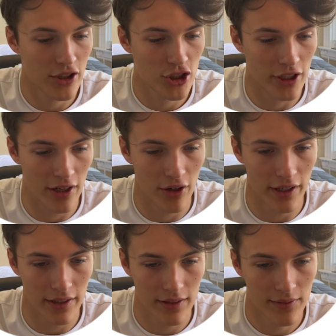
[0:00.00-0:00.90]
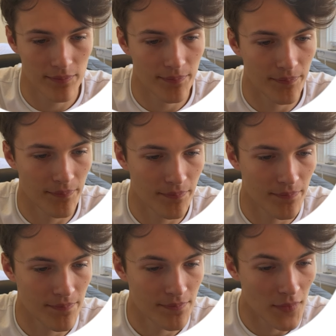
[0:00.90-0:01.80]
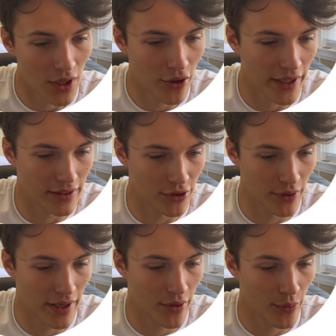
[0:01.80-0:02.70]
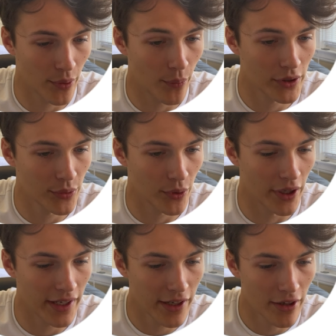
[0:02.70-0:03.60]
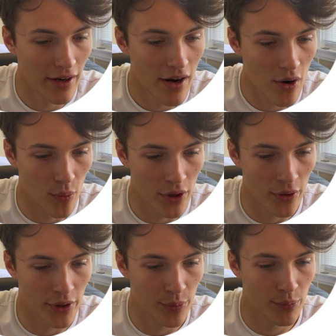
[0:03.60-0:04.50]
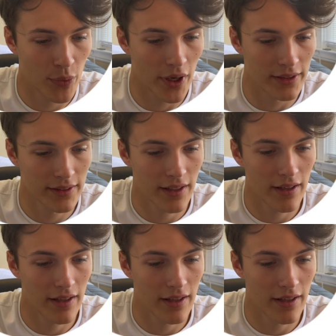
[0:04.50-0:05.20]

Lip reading: sharing. Okay, so now that once we're in here, we're going to press